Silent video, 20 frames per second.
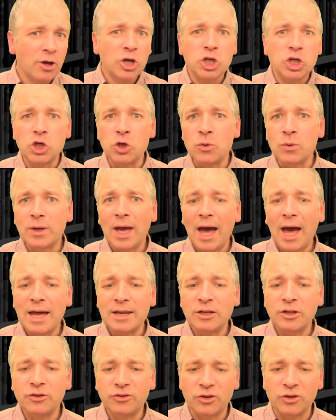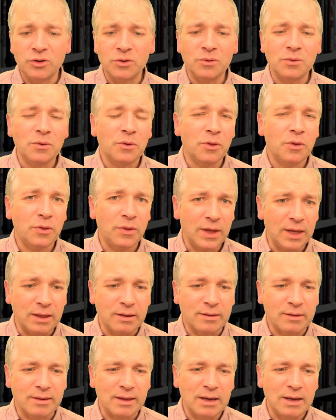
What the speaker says: you can do this.